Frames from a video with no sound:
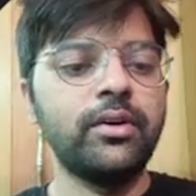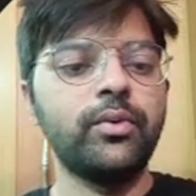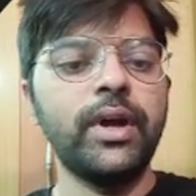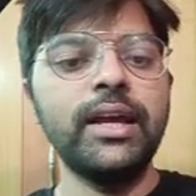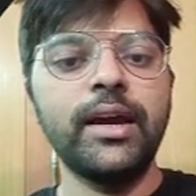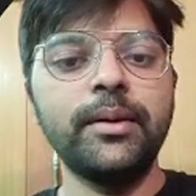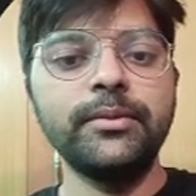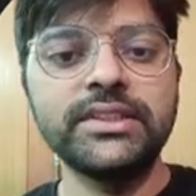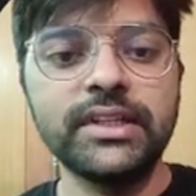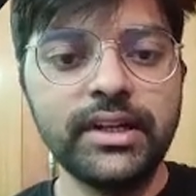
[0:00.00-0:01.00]
Why I am
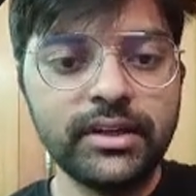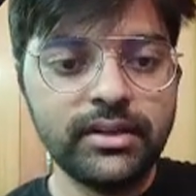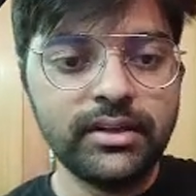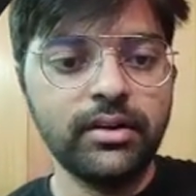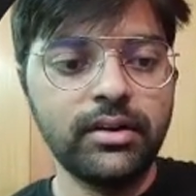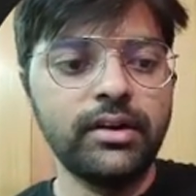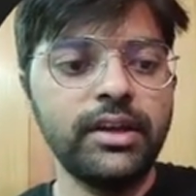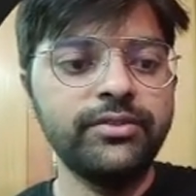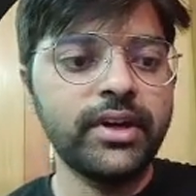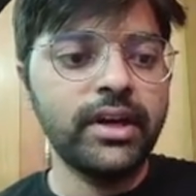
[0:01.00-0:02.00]
considering,
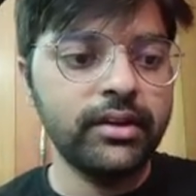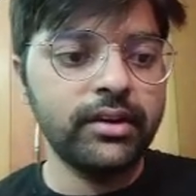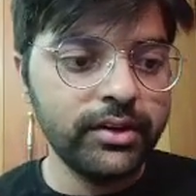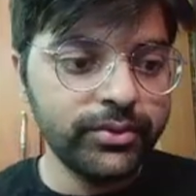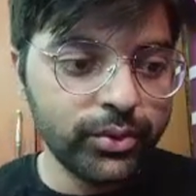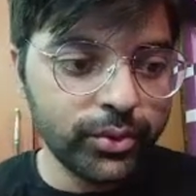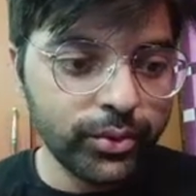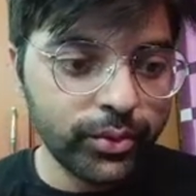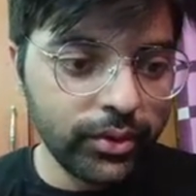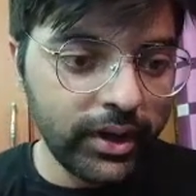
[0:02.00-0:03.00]
if
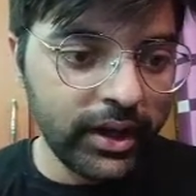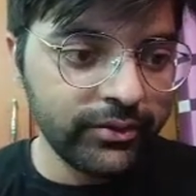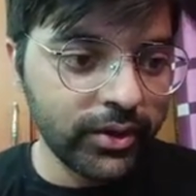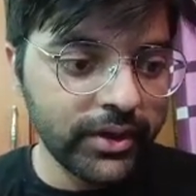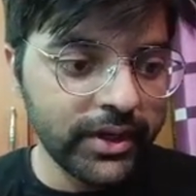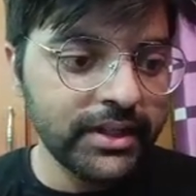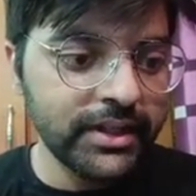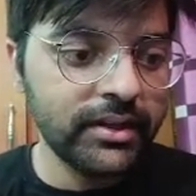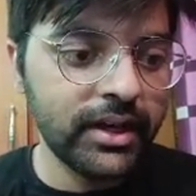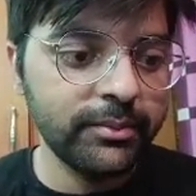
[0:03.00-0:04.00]
you have forgot,
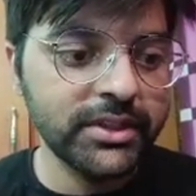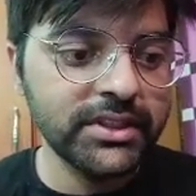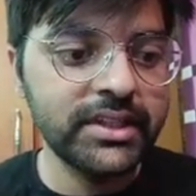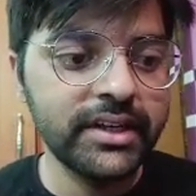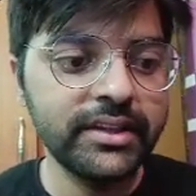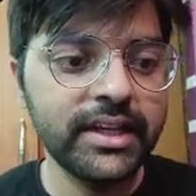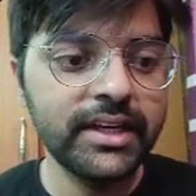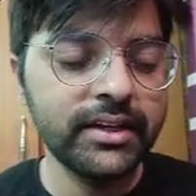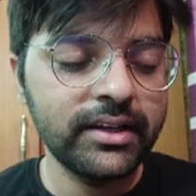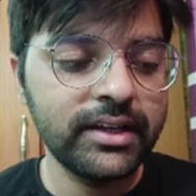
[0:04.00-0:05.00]
then I am considering
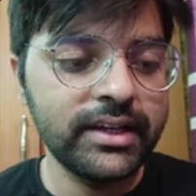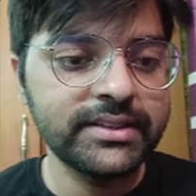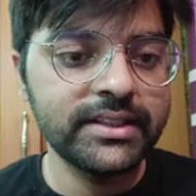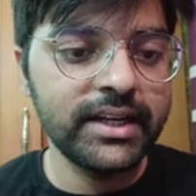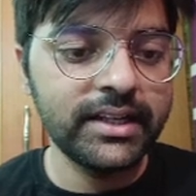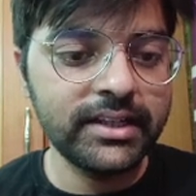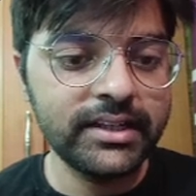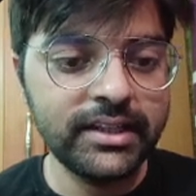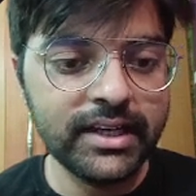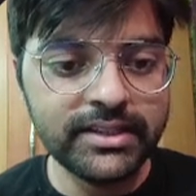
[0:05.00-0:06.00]
that, let's say that he
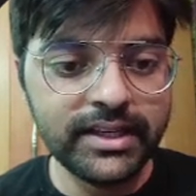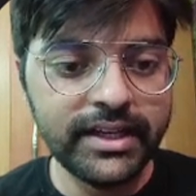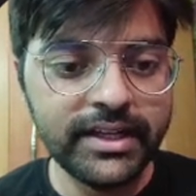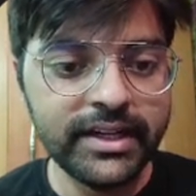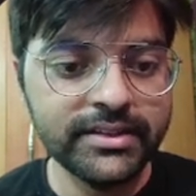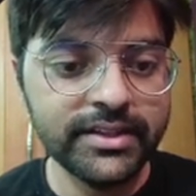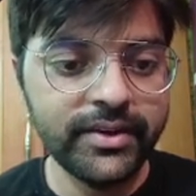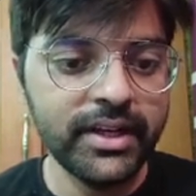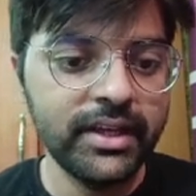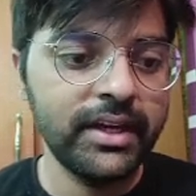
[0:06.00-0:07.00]
has 8 and
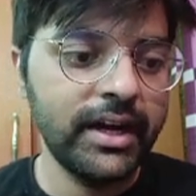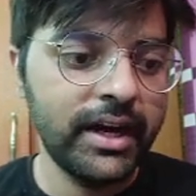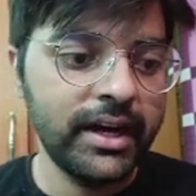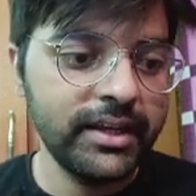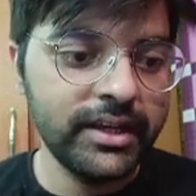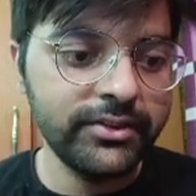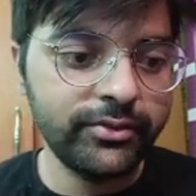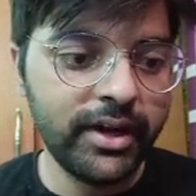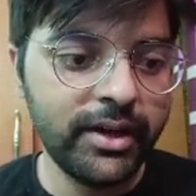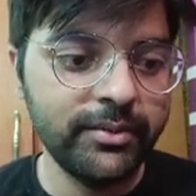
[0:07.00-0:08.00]
7 and he has
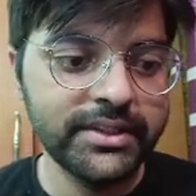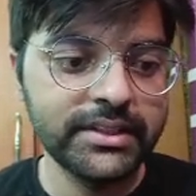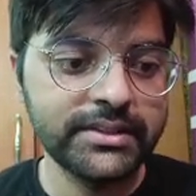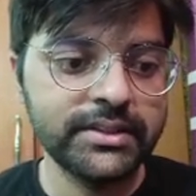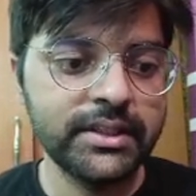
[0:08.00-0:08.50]
5 and 6.